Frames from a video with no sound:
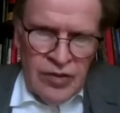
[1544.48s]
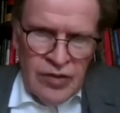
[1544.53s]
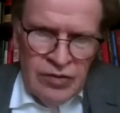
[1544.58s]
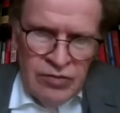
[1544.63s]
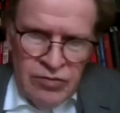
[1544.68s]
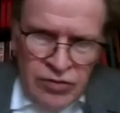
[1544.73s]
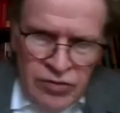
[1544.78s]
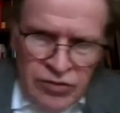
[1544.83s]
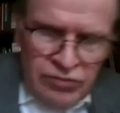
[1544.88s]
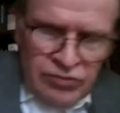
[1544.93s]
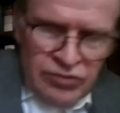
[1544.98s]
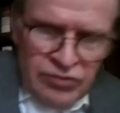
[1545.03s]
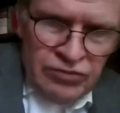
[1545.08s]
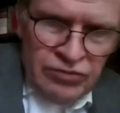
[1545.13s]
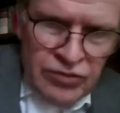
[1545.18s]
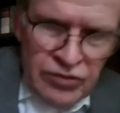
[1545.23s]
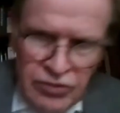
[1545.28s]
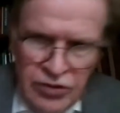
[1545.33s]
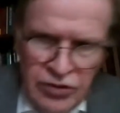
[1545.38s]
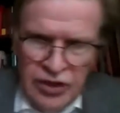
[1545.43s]
you know,
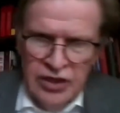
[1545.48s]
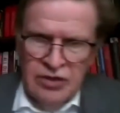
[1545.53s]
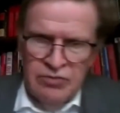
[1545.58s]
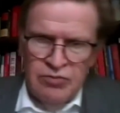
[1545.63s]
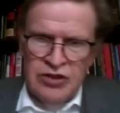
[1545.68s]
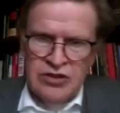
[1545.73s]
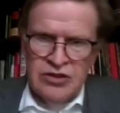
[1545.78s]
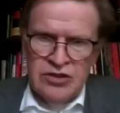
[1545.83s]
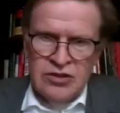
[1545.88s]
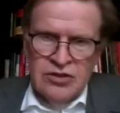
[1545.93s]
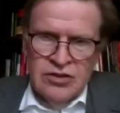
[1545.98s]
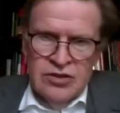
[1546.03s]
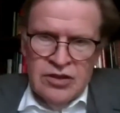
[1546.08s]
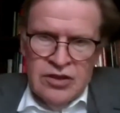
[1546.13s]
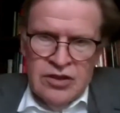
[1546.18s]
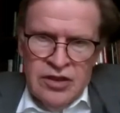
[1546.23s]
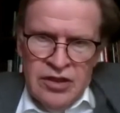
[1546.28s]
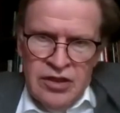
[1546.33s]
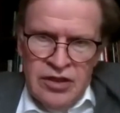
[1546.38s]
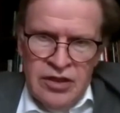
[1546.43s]
you kindly mentioned
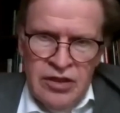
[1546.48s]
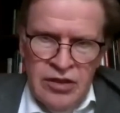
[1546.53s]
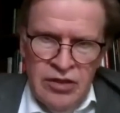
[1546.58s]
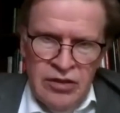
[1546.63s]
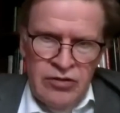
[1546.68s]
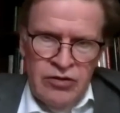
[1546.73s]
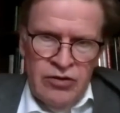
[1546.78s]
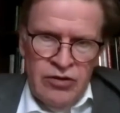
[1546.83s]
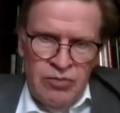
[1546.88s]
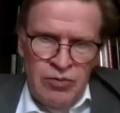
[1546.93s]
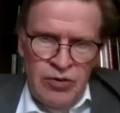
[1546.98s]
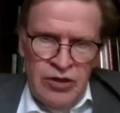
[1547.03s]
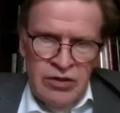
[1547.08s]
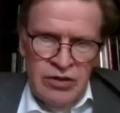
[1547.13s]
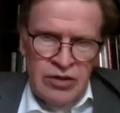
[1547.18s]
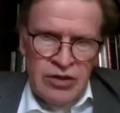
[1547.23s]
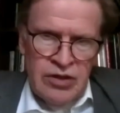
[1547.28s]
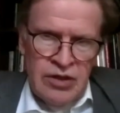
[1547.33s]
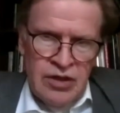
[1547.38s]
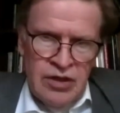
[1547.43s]
the
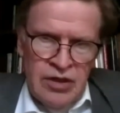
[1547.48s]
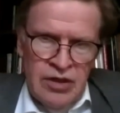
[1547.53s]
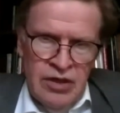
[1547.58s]
European